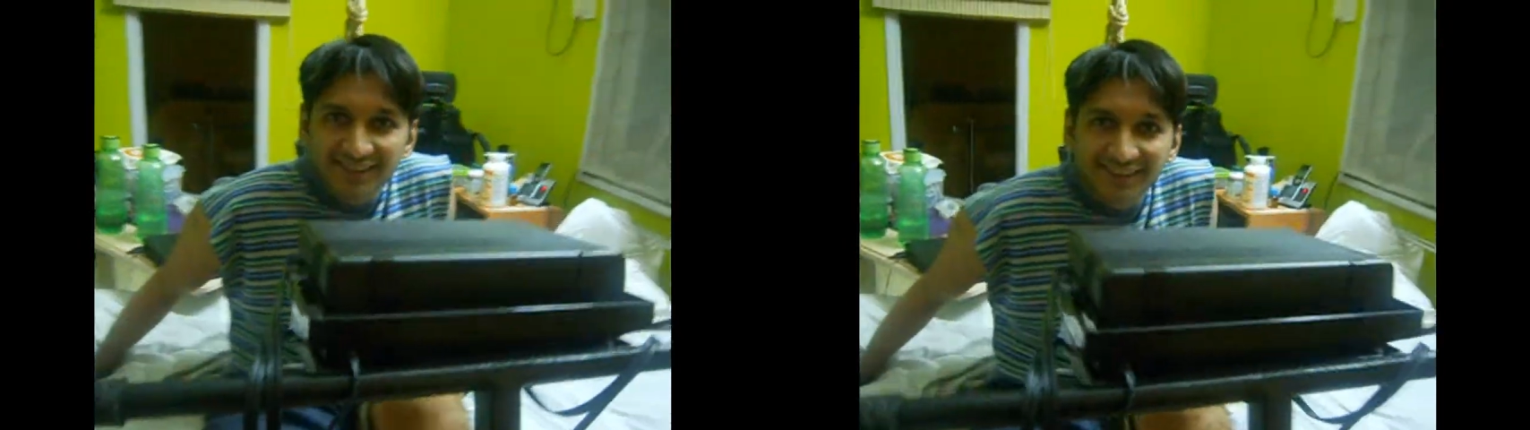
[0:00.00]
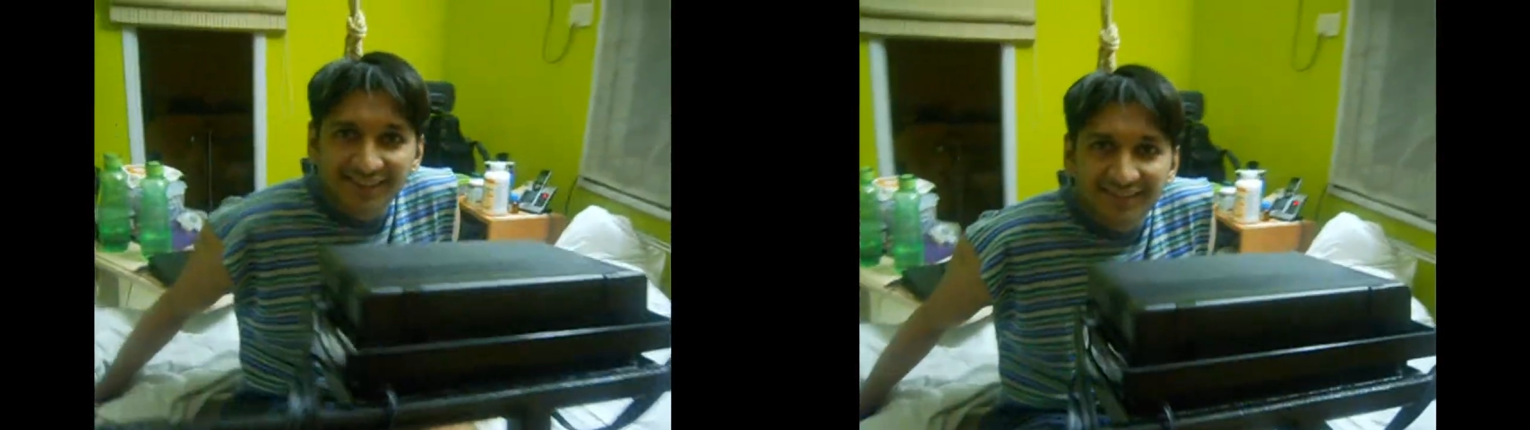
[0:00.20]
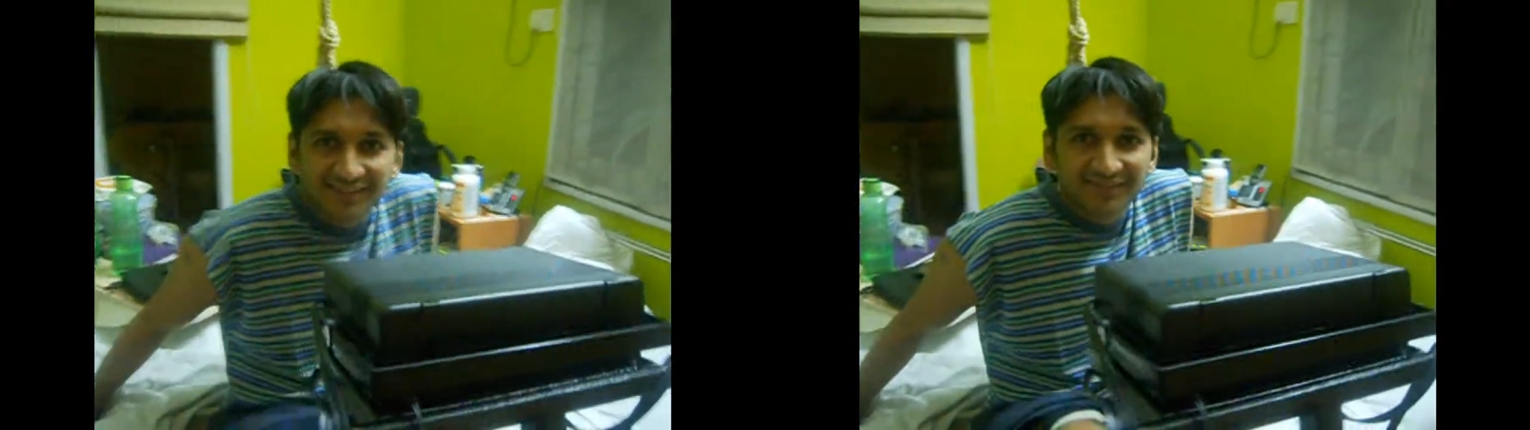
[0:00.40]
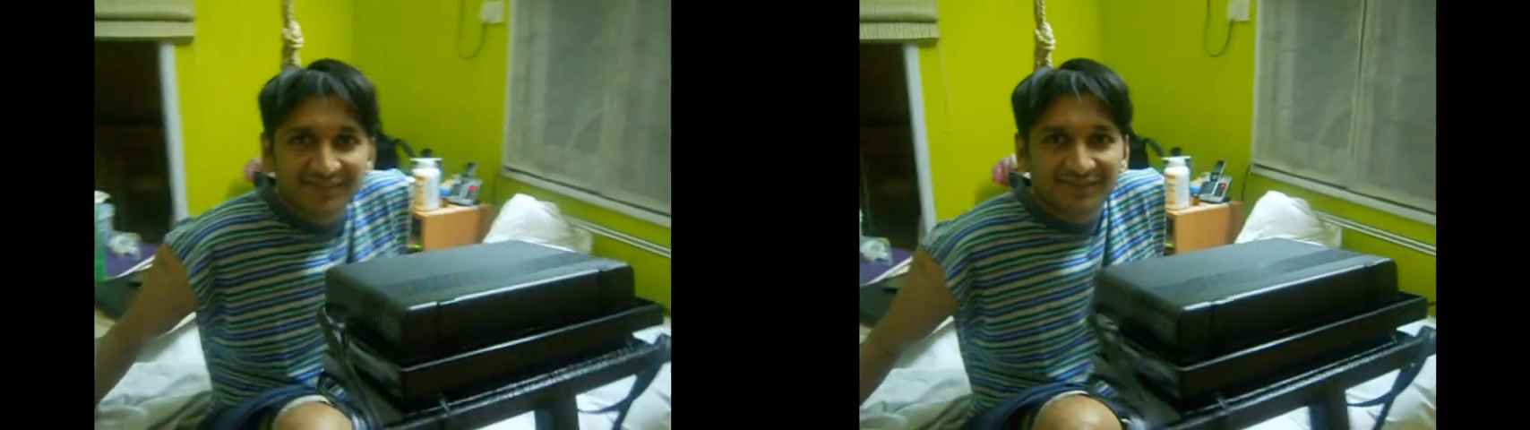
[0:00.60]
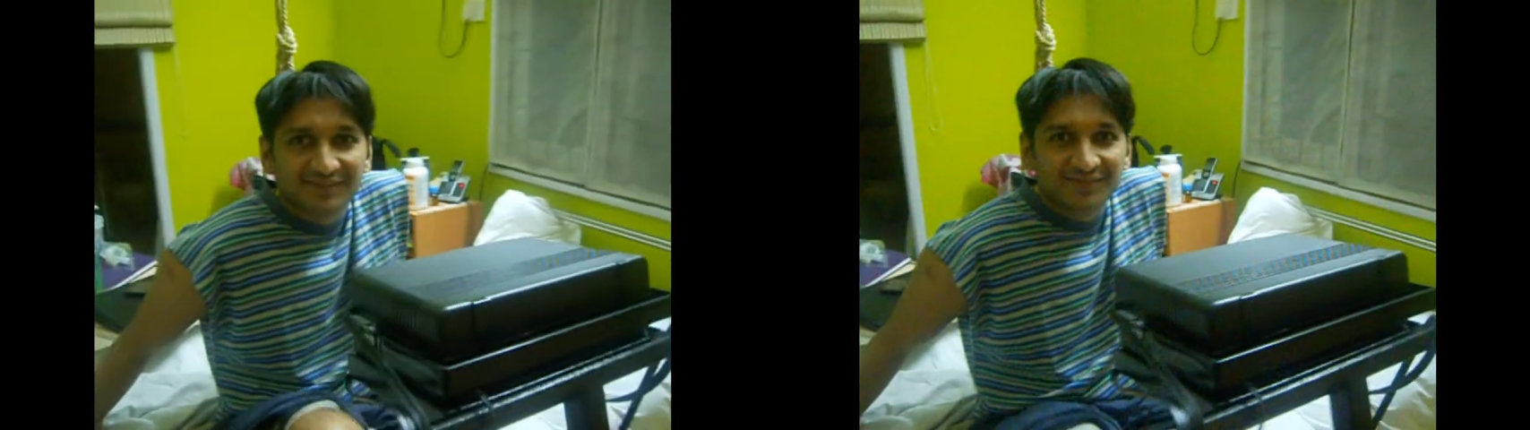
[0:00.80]
a good
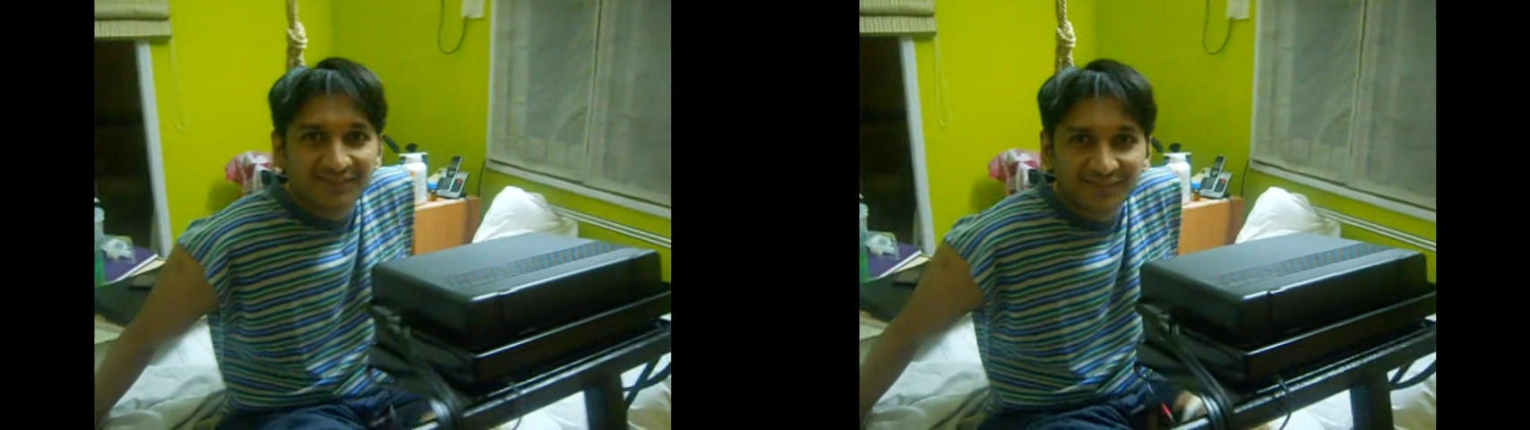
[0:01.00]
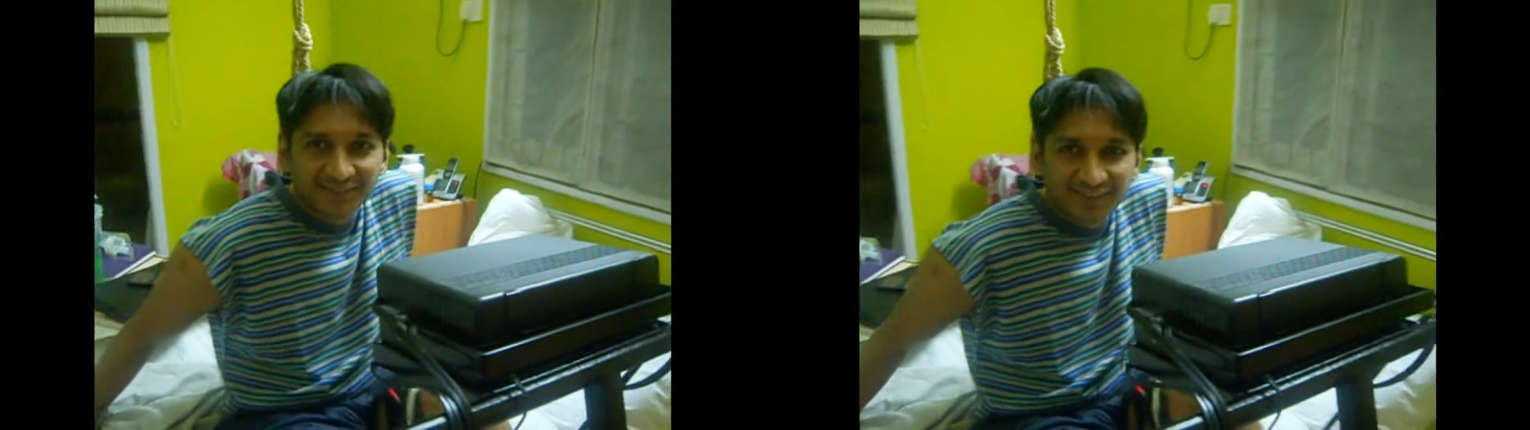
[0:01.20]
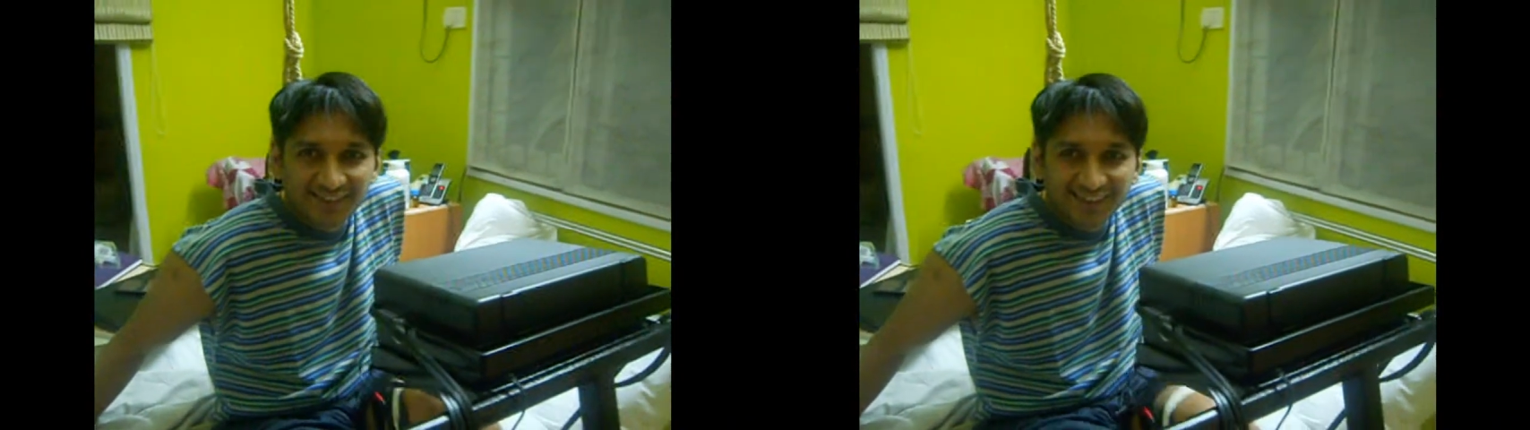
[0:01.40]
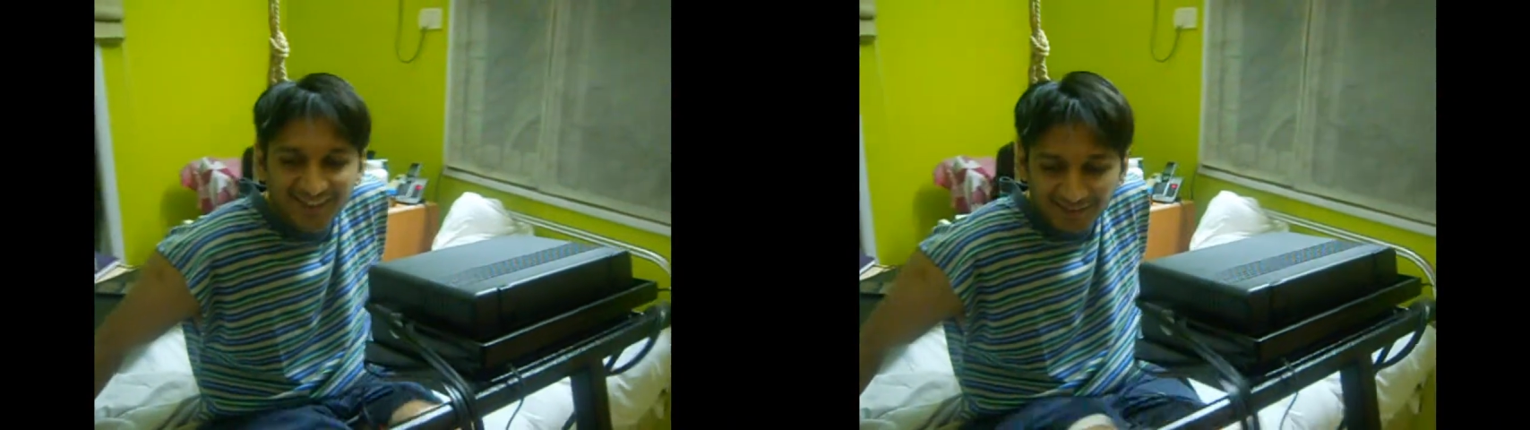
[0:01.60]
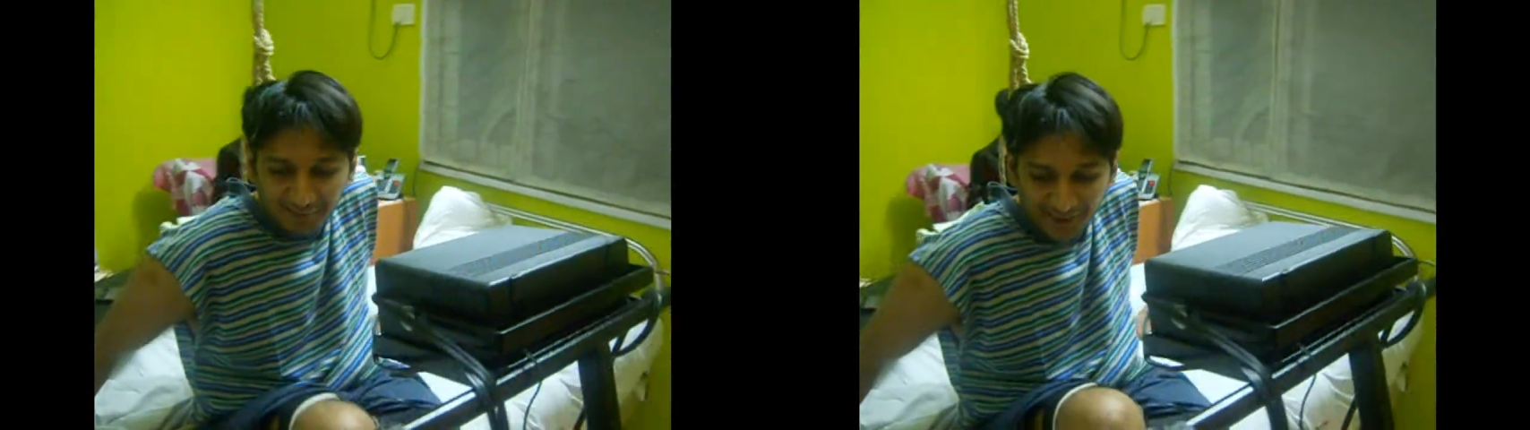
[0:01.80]
idea is
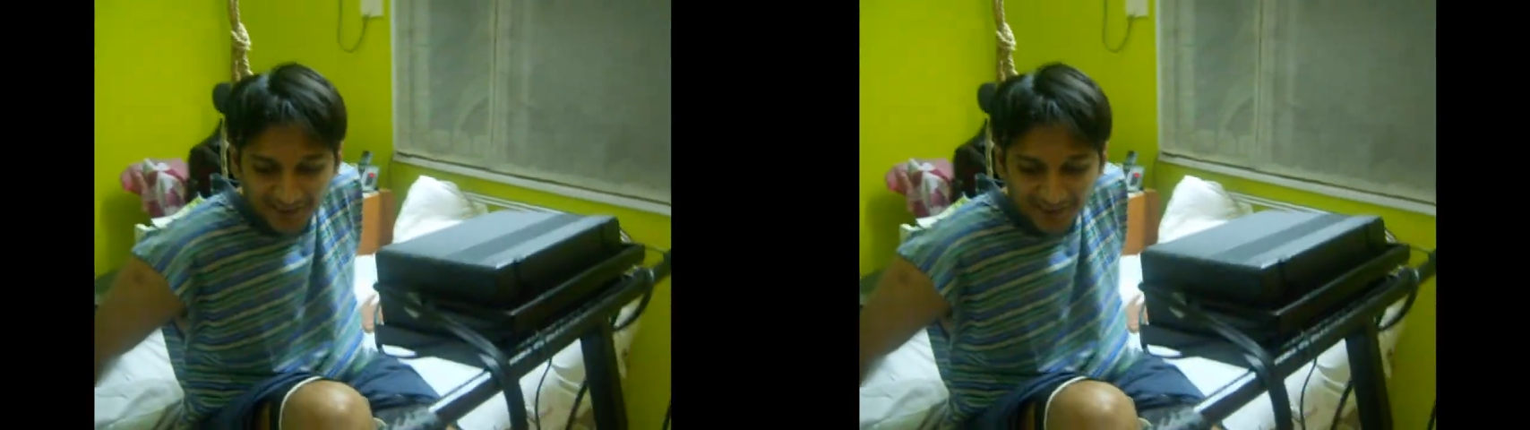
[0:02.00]
to